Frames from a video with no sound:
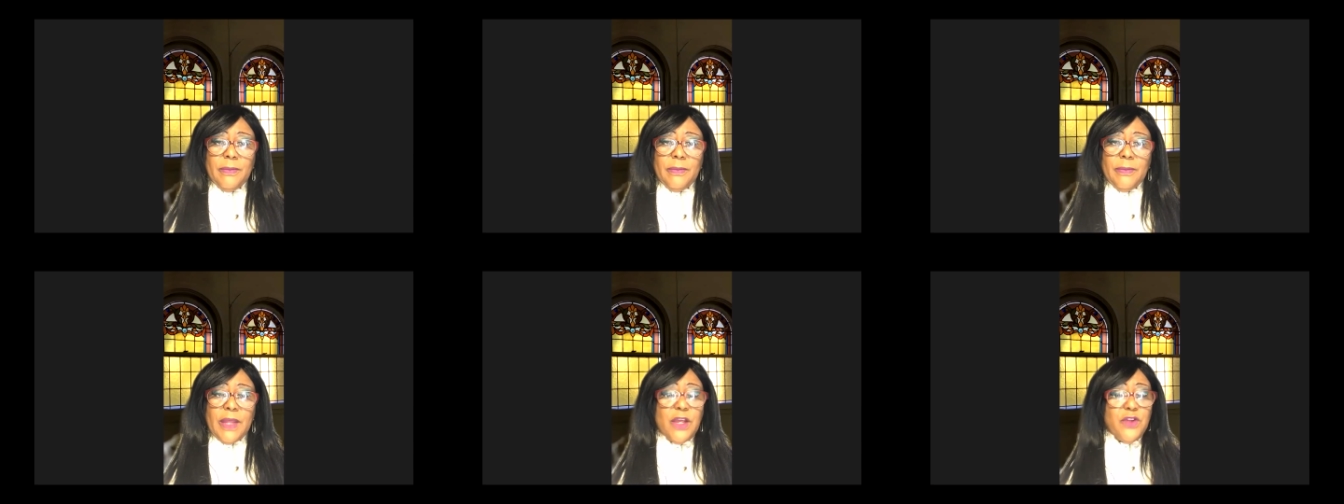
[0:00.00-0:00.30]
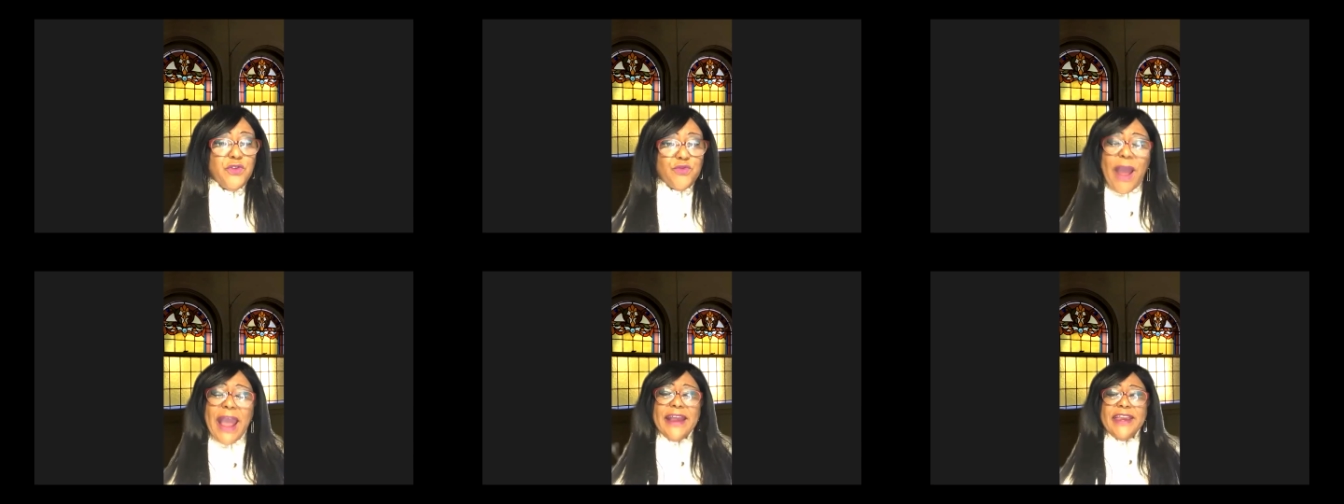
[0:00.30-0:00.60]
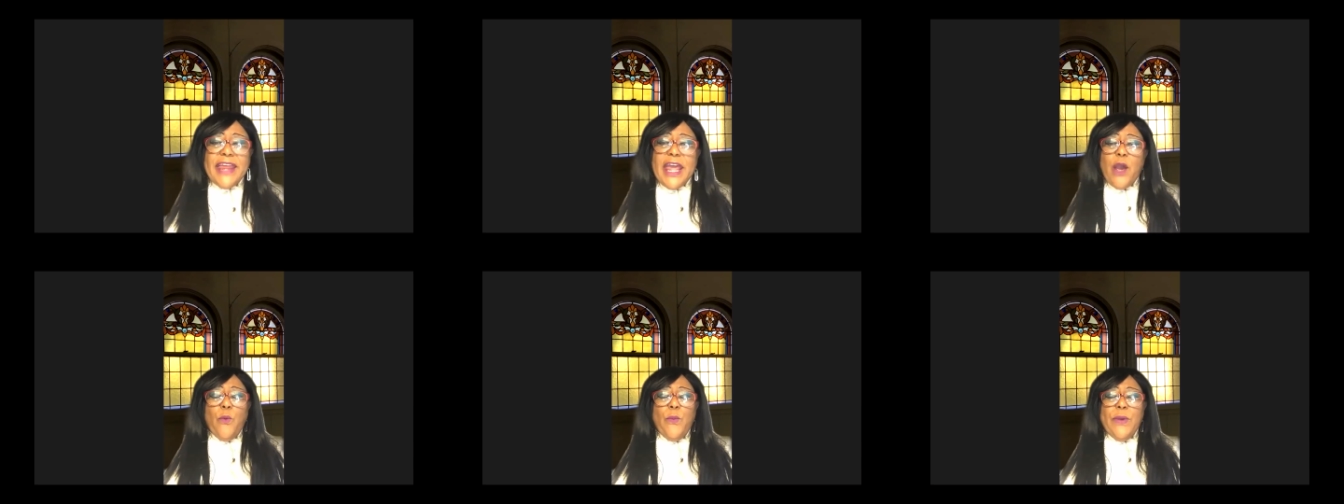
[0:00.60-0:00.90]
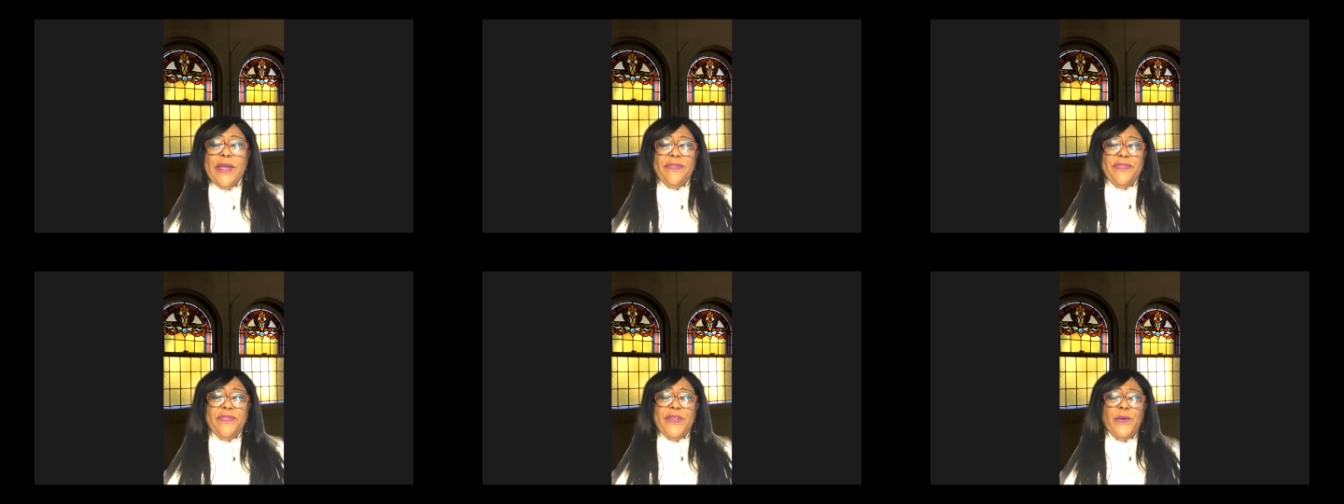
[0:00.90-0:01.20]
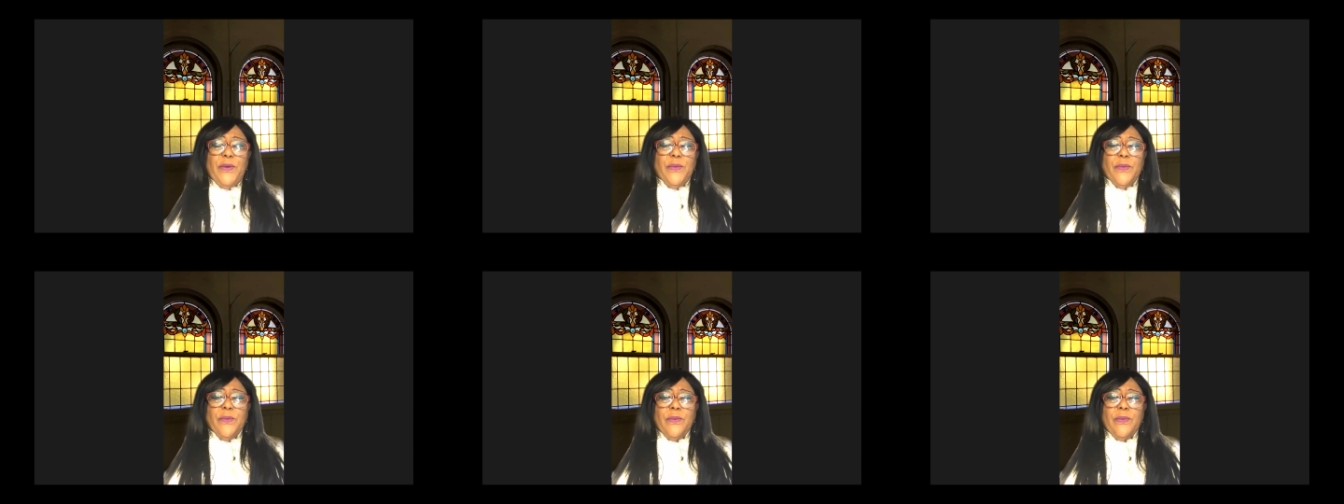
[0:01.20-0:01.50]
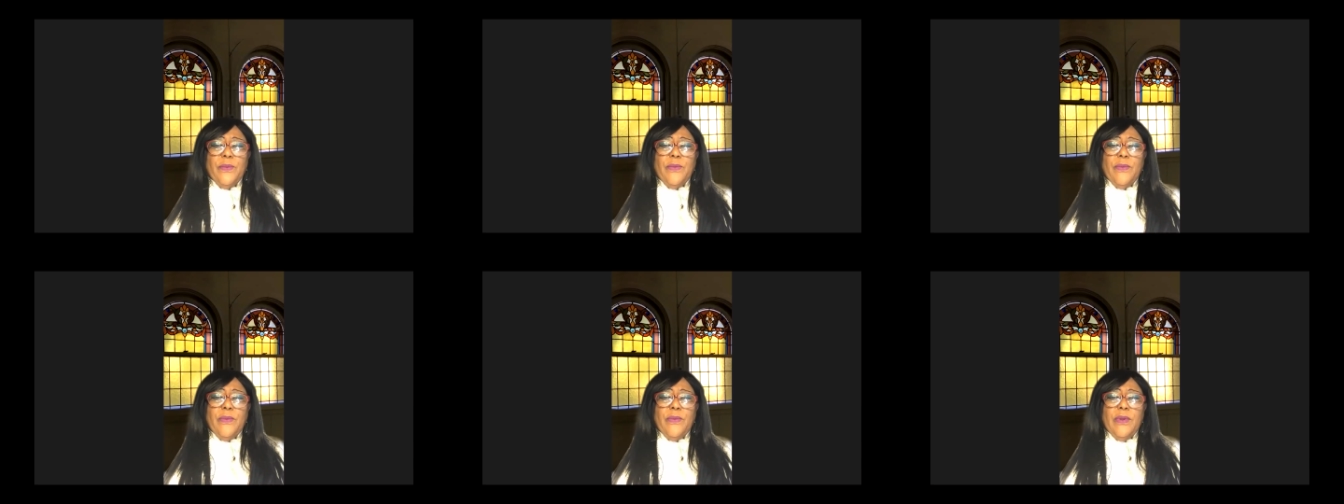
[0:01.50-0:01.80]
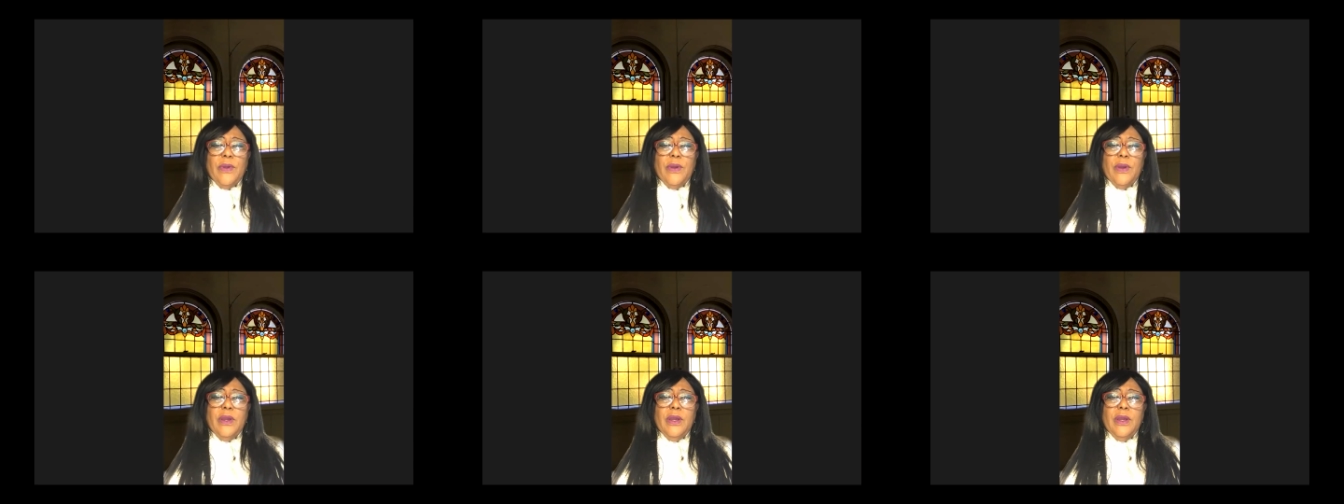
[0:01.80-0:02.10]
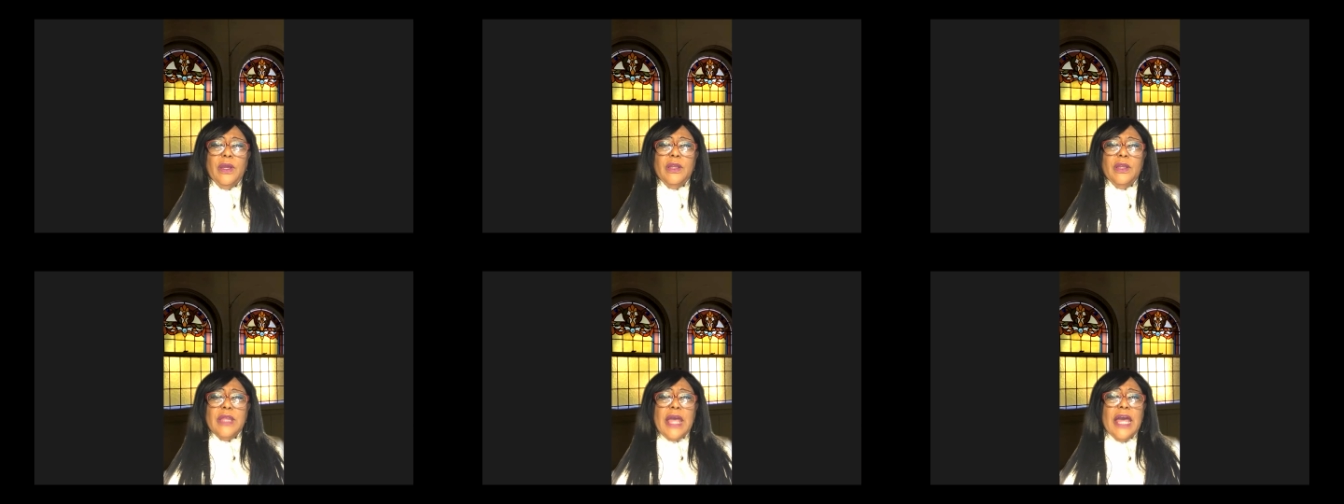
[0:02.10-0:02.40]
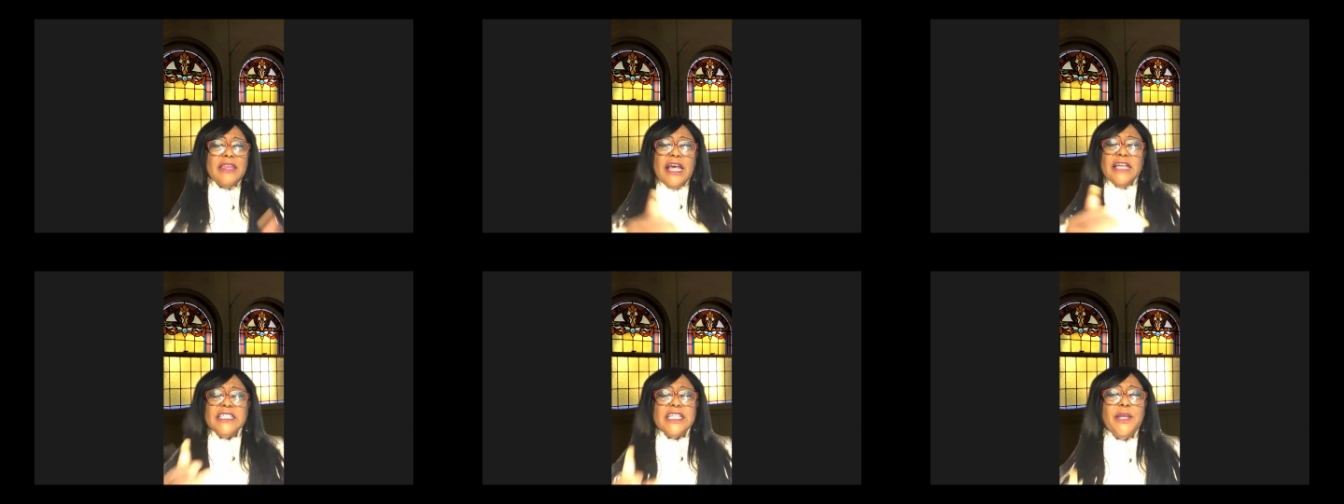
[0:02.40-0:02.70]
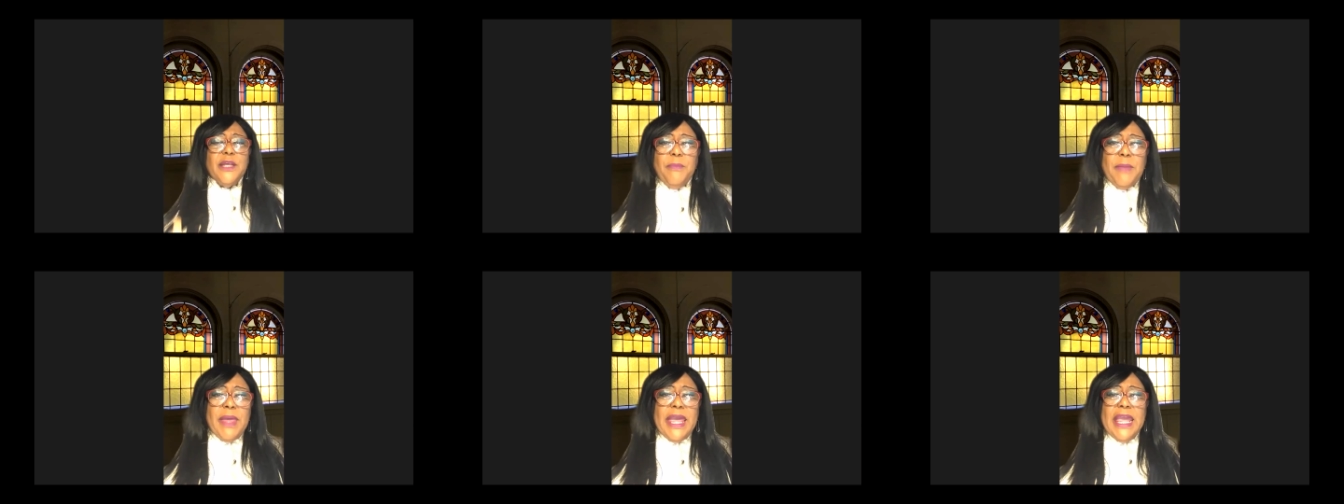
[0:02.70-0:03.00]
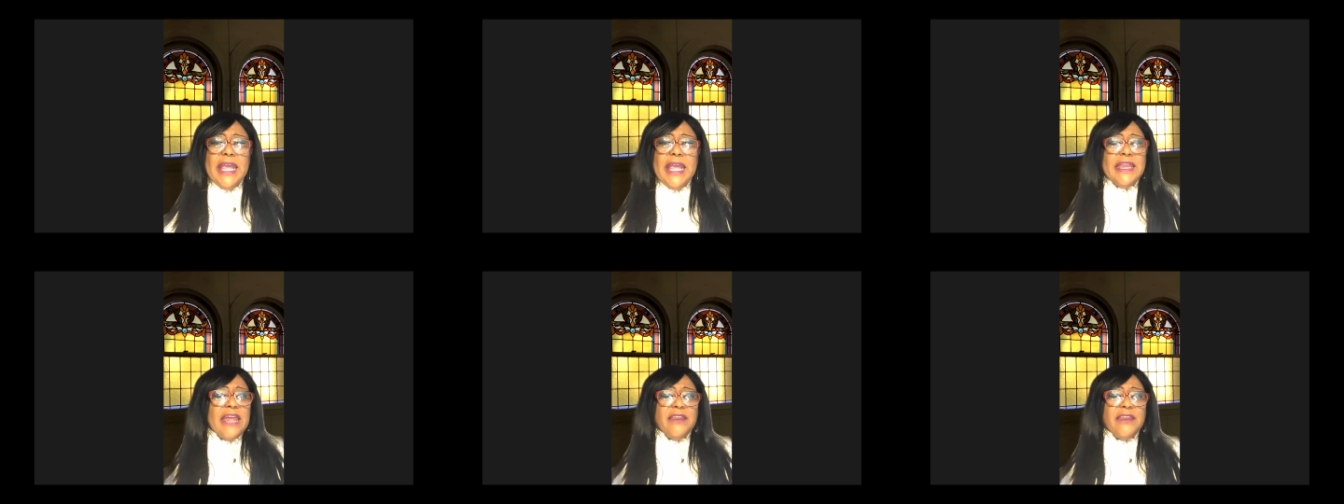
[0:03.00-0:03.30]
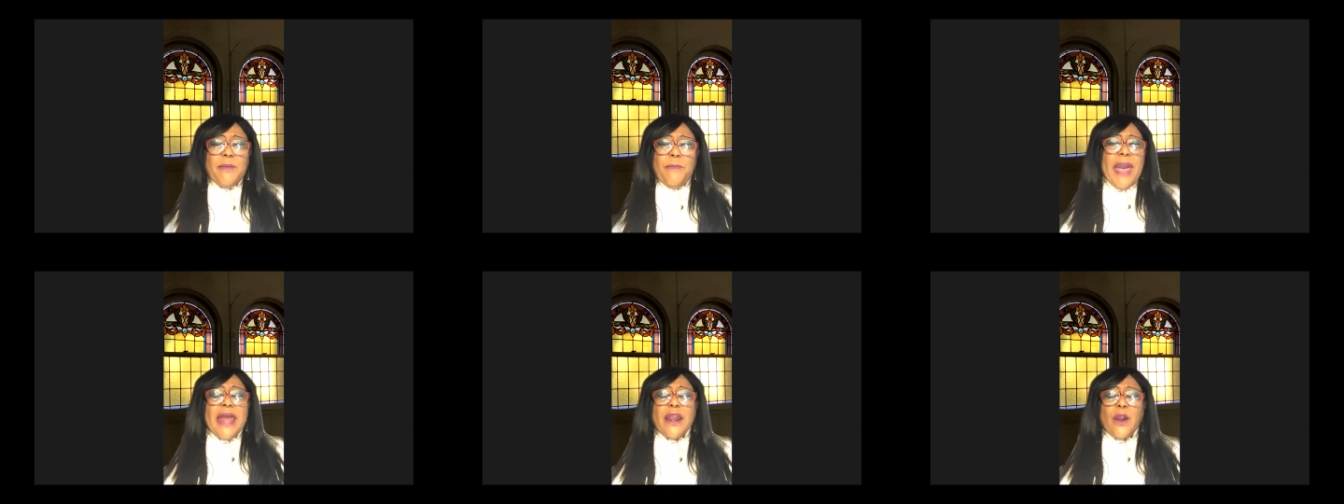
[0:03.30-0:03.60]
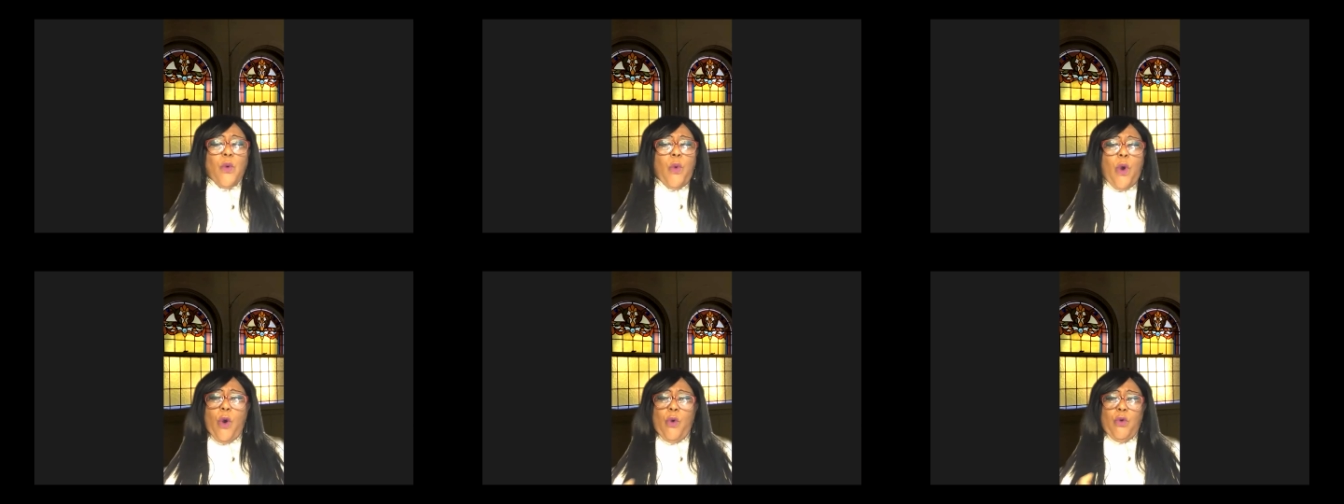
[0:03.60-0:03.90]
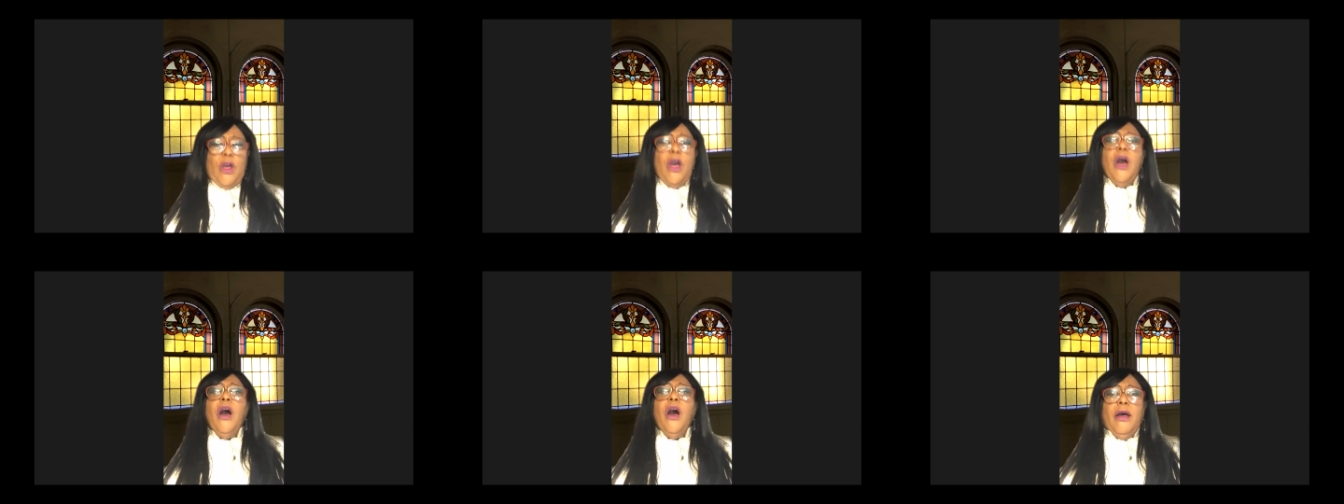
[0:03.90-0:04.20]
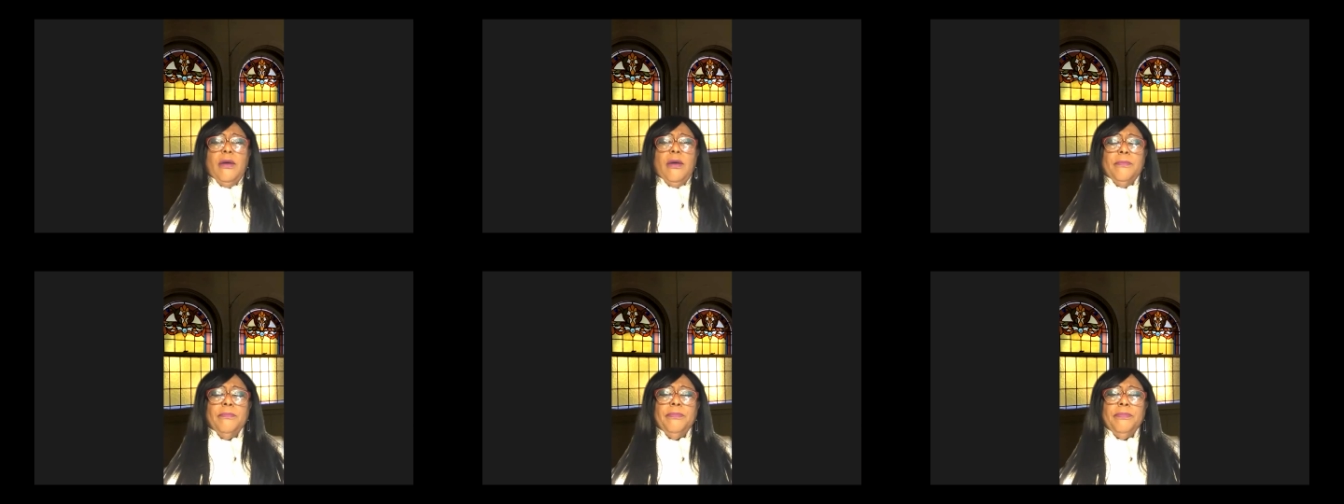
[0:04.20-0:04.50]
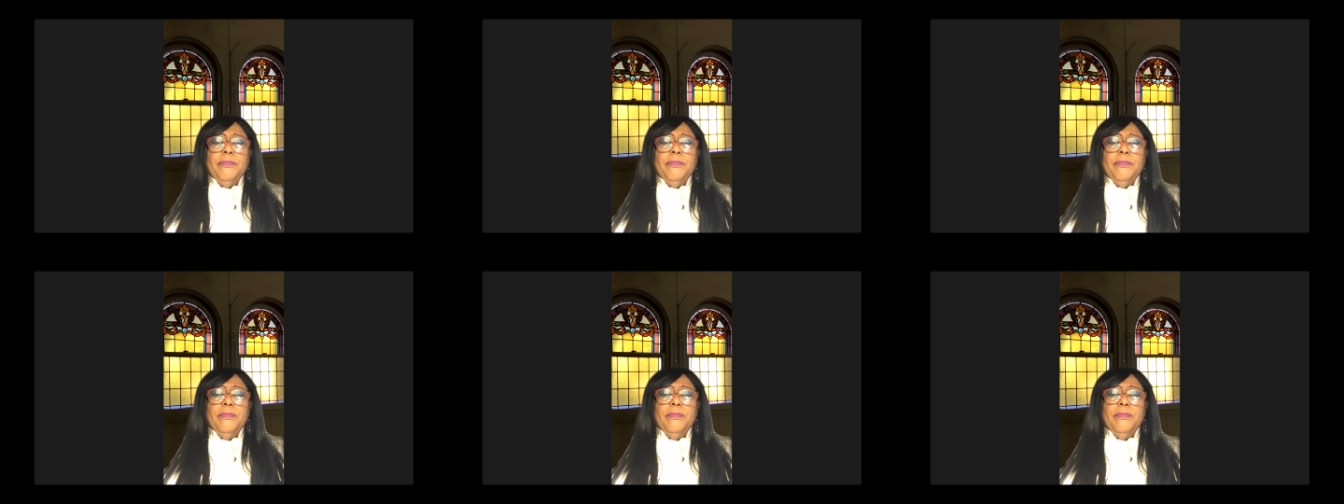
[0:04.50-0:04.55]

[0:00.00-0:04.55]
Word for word: He's right there with you. That doesn't mean that the battle won't come,